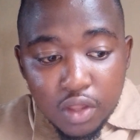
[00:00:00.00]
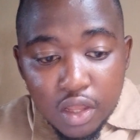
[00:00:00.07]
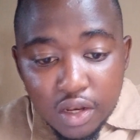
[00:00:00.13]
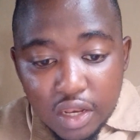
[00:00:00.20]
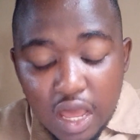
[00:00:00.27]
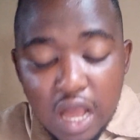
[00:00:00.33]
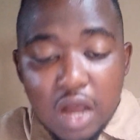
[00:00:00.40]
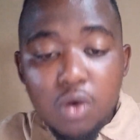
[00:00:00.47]

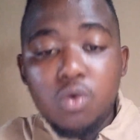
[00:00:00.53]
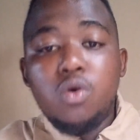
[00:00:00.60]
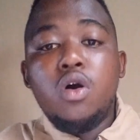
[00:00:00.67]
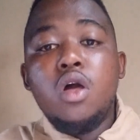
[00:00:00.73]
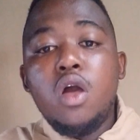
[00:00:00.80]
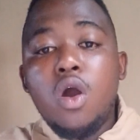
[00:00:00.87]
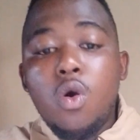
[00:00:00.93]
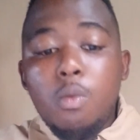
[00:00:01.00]
Now,
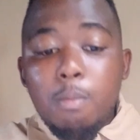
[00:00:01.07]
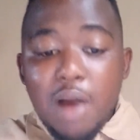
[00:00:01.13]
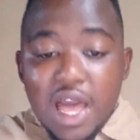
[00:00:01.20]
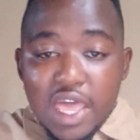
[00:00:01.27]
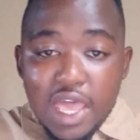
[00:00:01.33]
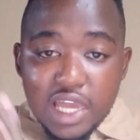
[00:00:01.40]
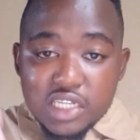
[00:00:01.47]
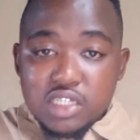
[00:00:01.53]
my
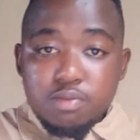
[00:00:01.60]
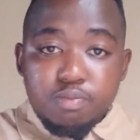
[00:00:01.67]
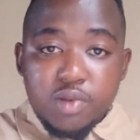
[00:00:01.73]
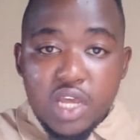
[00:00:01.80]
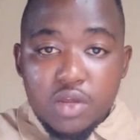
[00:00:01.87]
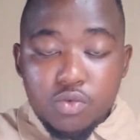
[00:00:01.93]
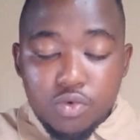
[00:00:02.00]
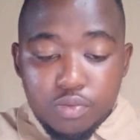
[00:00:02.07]
action
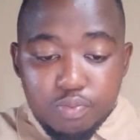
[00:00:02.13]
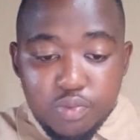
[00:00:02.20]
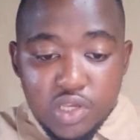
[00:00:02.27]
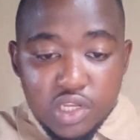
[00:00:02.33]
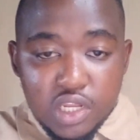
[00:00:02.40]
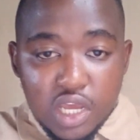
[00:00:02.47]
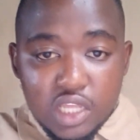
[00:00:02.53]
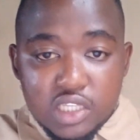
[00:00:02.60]
plan would be
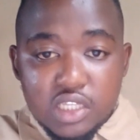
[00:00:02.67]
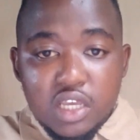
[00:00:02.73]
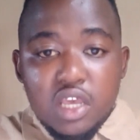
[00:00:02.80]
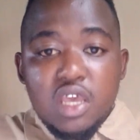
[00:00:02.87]
that